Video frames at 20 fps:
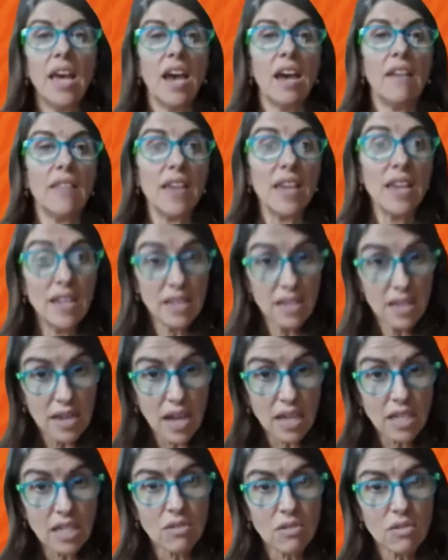And the
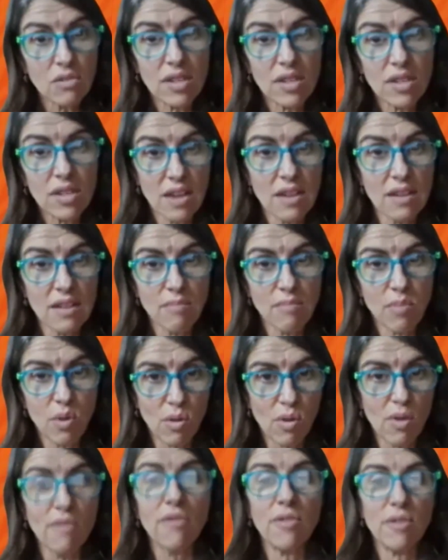International Standards
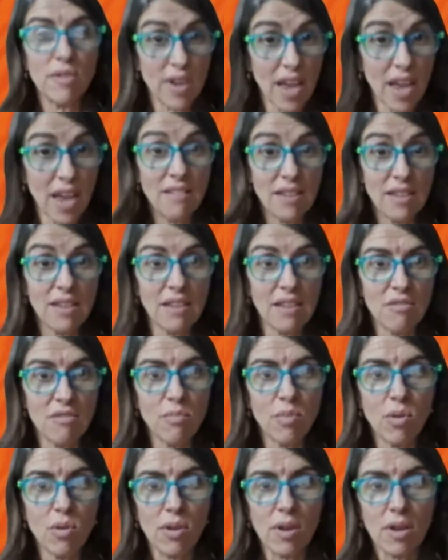Board for Accounting and
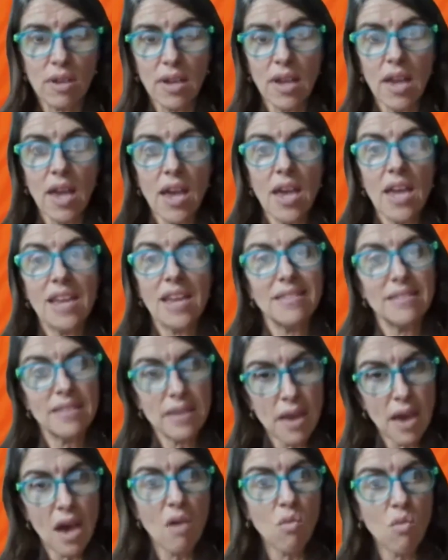Reporting is
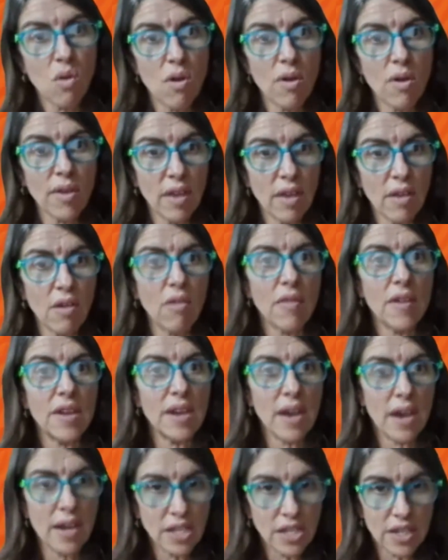now working on the
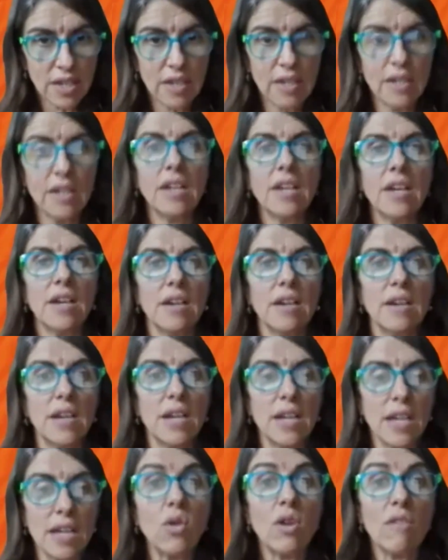nature
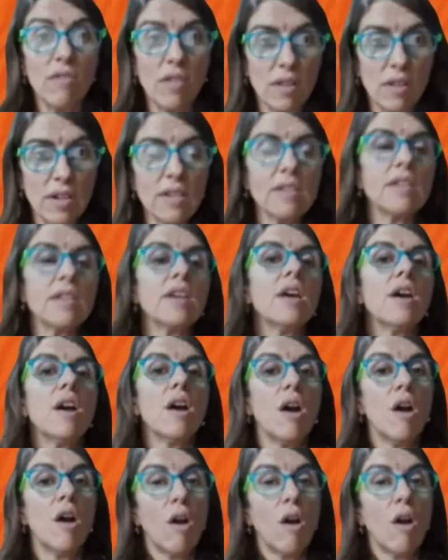equivalent